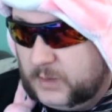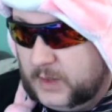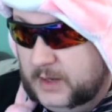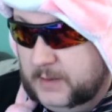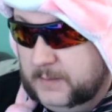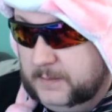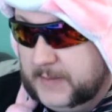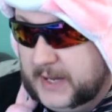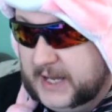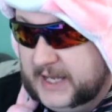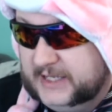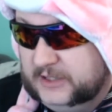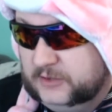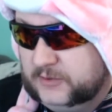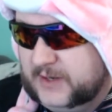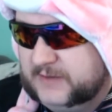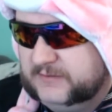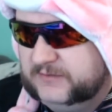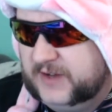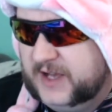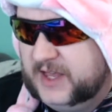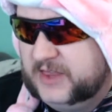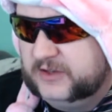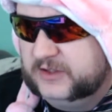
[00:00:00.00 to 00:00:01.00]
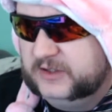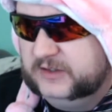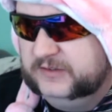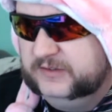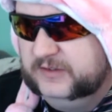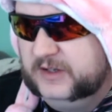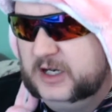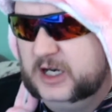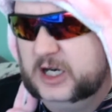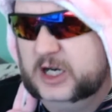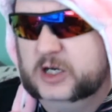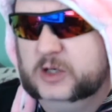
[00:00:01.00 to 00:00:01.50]
My grandfather
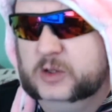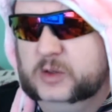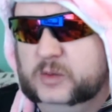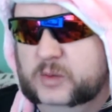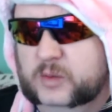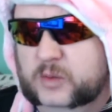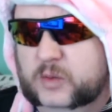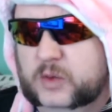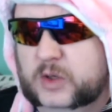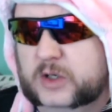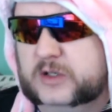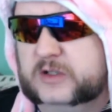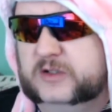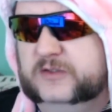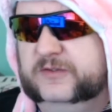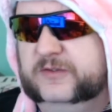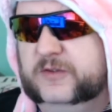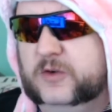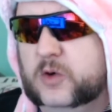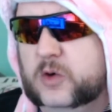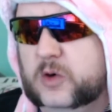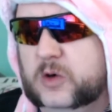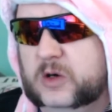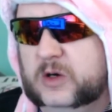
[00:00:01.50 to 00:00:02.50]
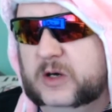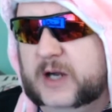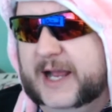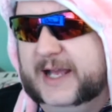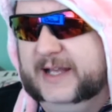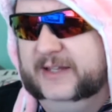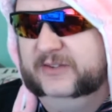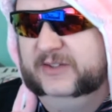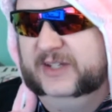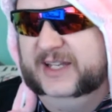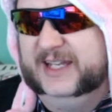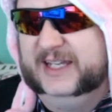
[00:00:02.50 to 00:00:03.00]
Afar worked for
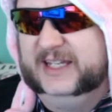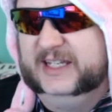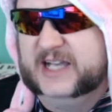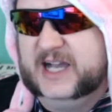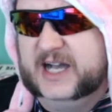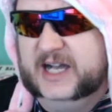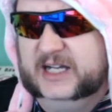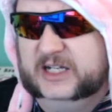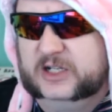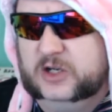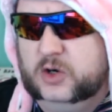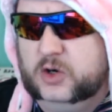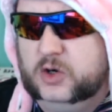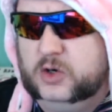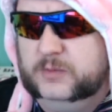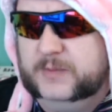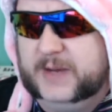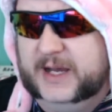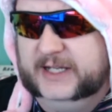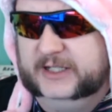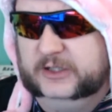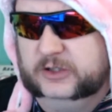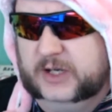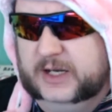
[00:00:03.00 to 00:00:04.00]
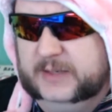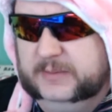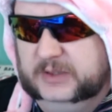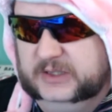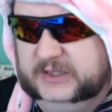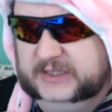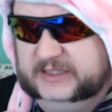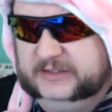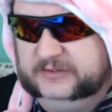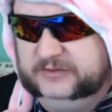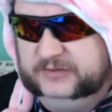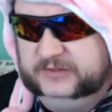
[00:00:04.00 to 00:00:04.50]
as a coal miner, I
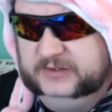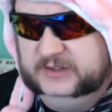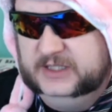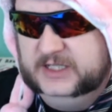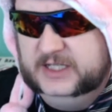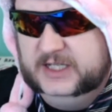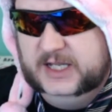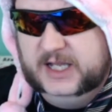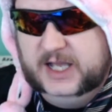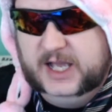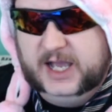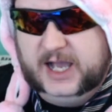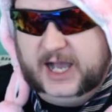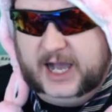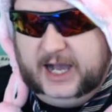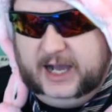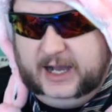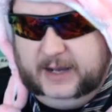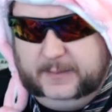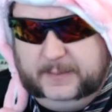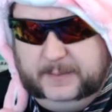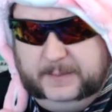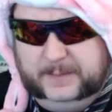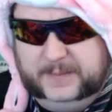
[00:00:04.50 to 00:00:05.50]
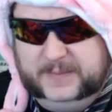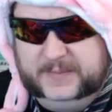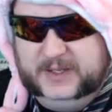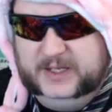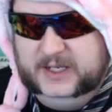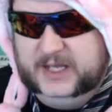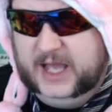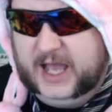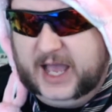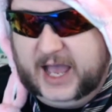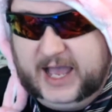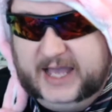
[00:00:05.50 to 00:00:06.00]
believe.
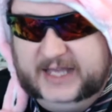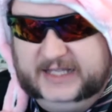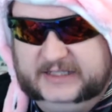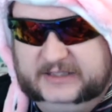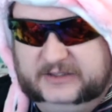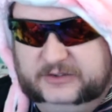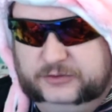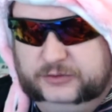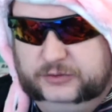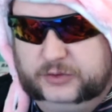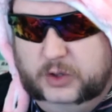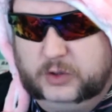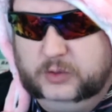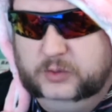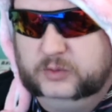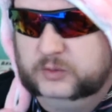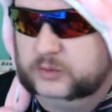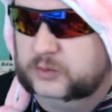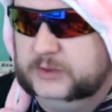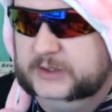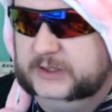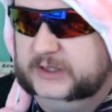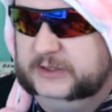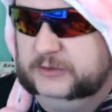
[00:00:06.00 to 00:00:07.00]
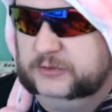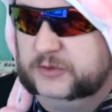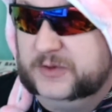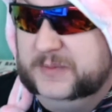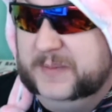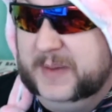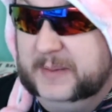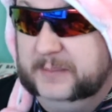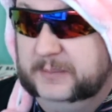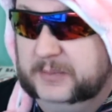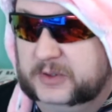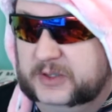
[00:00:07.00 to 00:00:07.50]
I don't really
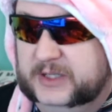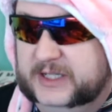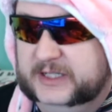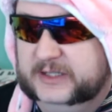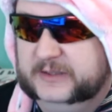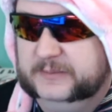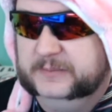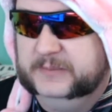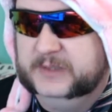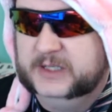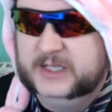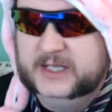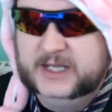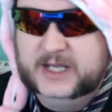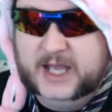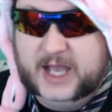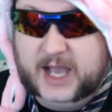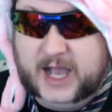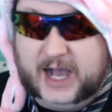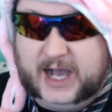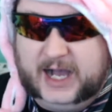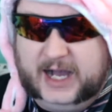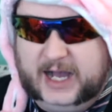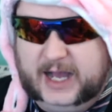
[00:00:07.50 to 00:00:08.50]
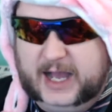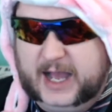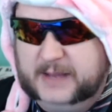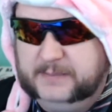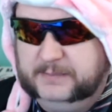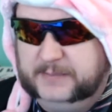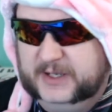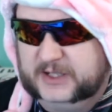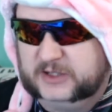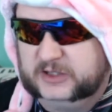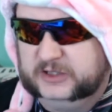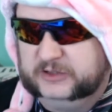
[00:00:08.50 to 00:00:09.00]
remember him. I
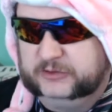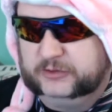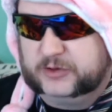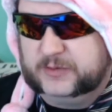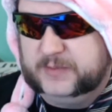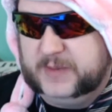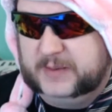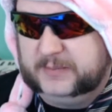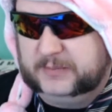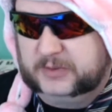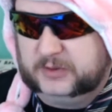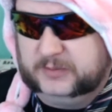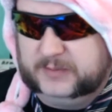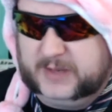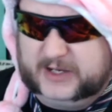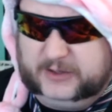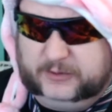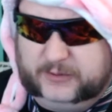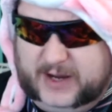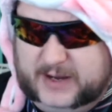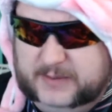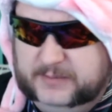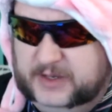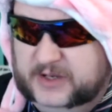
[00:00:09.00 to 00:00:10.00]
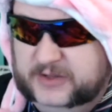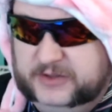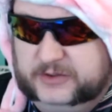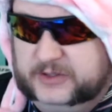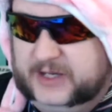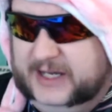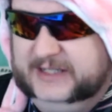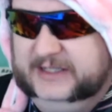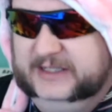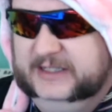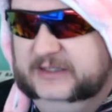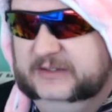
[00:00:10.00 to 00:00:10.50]
barely remember my grandmother.
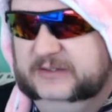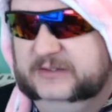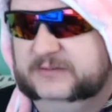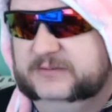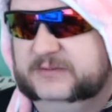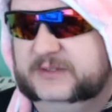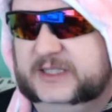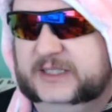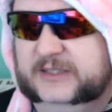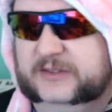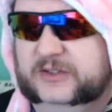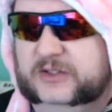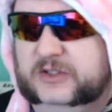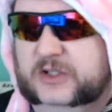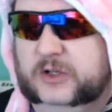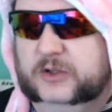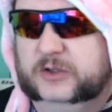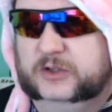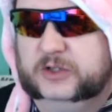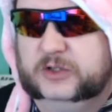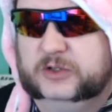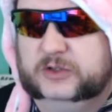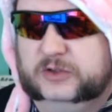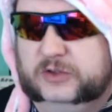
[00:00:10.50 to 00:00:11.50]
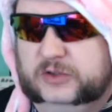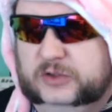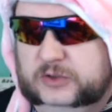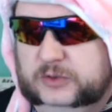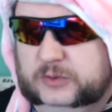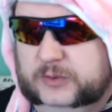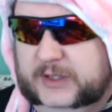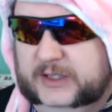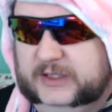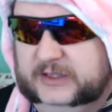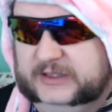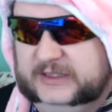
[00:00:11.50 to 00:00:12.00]
I didn't get to know her too
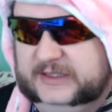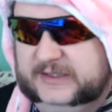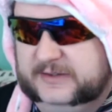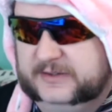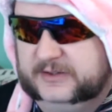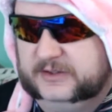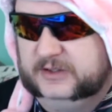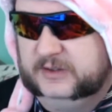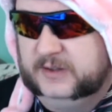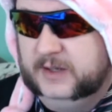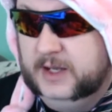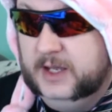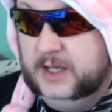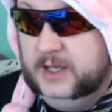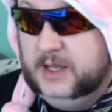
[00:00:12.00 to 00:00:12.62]
well either.